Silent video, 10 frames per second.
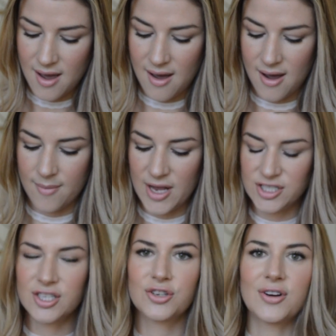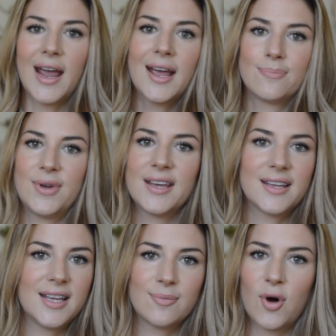It's just a great
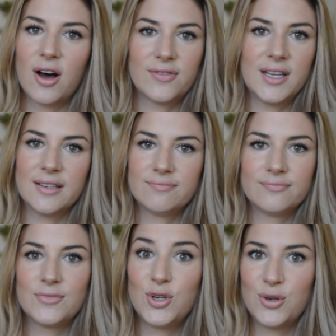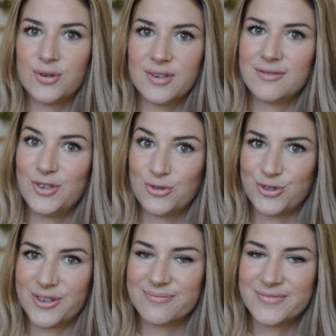pinky, mauve-y, nude,
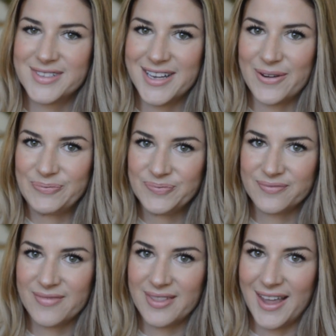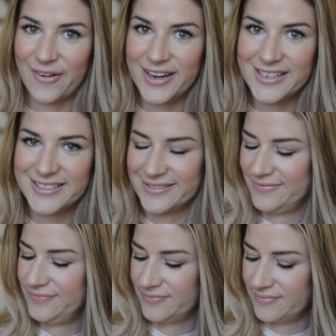neutral. So, there it is.
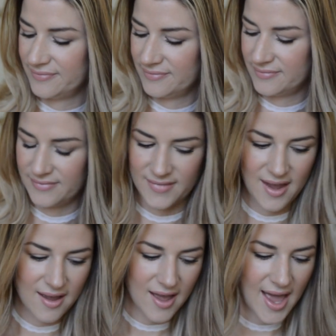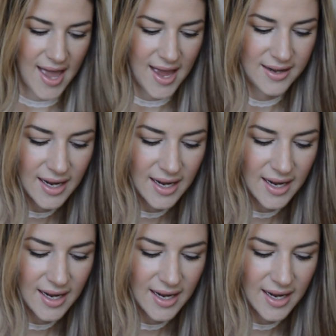And